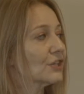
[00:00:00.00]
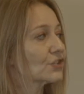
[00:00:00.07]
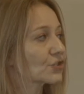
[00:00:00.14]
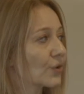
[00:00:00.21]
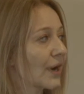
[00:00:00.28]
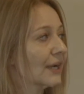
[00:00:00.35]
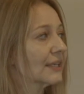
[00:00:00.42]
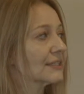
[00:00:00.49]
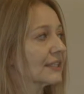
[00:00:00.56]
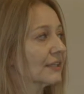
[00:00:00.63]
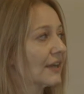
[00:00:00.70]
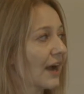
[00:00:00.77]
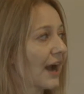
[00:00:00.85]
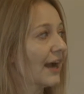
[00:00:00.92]
trying to
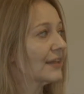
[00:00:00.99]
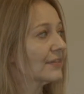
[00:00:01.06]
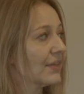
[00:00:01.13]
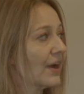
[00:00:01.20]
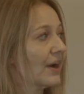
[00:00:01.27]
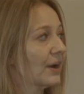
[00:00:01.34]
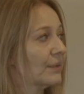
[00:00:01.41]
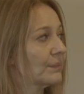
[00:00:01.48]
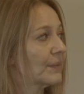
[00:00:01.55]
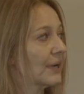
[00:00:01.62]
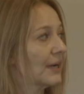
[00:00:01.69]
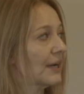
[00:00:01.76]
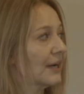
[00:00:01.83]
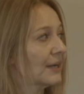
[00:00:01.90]
guide them
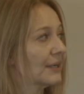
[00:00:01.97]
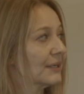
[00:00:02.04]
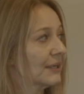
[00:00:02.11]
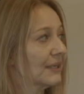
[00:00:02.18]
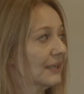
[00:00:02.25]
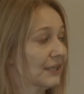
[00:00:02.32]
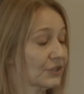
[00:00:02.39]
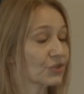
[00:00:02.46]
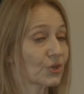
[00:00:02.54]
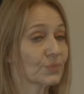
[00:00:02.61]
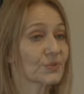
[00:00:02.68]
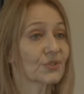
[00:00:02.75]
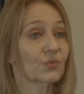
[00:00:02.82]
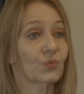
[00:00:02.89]
in
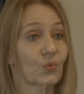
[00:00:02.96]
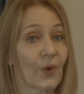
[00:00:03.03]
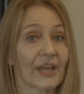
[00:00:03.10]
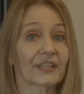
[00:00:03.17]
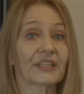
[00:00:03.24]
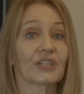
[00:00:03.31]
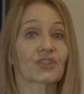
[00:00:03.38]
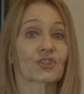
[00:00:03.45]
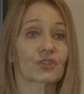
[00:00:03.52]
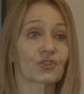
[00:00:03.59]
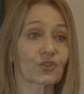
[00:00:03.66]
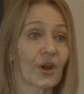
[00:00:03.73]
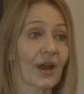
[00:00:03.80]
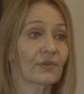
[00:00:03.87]
terms of when he
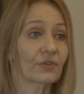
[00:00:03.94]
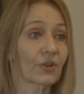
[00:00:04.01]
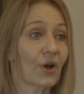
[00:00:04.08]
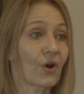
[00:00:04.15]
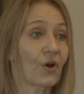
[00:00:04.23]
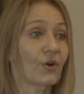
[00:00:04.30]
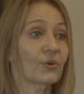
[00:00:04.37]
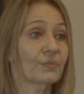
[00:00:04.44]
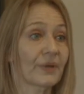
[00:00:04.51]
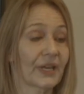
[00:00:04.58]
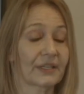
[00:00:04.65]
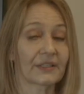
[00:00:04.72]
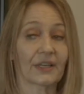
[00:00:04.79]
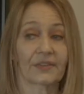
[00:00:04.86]
should travel home
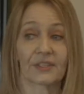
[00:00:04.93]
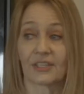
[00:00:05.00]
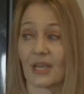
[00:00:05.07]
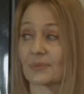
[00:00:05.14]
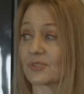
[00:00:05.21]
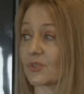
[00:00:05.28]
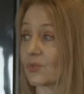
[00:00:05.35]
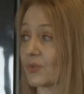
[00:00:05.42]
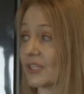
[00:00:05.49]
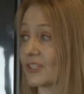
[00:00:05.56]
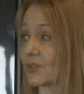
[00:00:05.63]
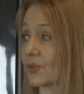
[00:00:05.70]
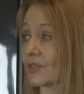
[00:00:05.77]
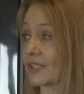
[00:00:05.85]
and the types of
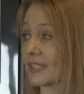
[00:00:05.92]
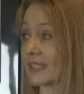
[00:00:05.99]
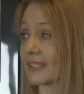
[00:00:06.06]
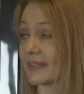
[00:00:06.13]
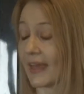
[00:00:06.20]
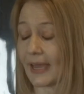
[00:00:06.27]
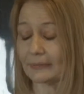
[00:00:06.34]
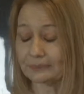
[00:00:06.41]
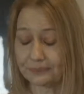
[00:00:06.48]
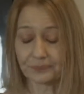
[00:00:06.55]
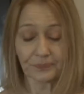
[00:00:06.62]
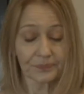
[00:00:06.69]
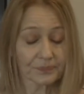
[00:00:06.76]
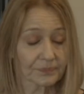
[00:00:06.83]
resources that
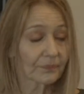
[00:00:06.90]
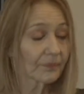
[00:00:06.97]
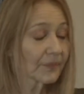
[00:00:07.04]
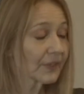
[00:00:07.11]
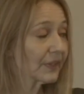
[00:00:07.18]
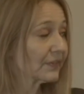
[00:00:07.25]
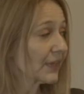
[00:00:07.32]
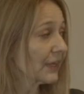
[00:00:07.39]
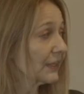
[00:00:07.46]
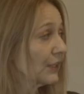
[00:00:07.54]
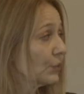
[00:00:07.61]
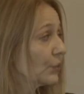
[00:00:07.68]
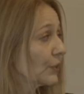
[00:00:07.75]
he